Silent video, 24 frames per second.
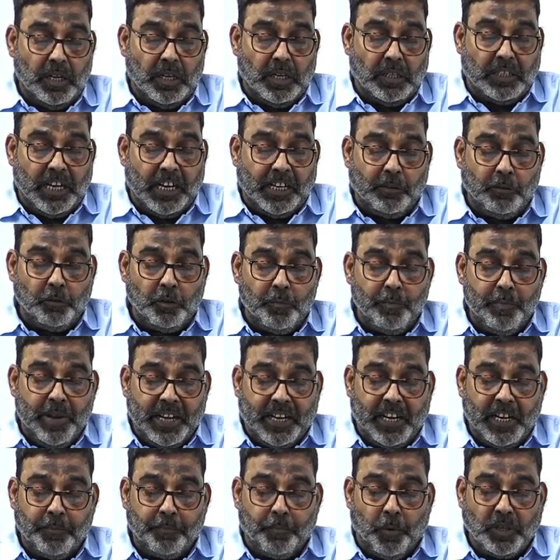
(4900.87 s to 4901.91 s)
that would
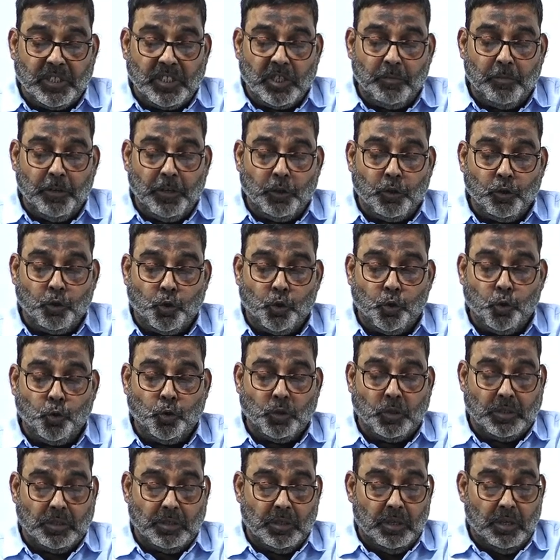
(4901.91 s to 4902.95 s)
make it possible to
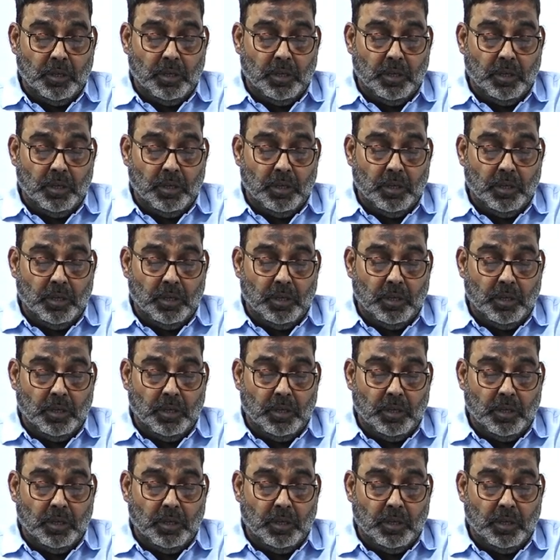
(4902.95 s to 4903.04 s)
choose